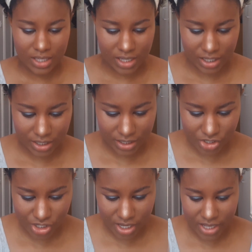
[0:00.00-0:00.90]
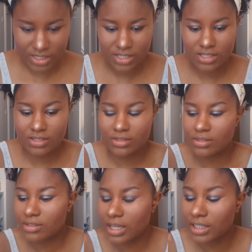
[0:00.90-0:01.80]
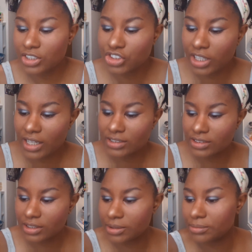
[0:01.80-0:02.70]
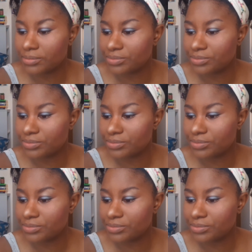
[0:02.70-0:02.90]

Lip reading: And she has, I think she has a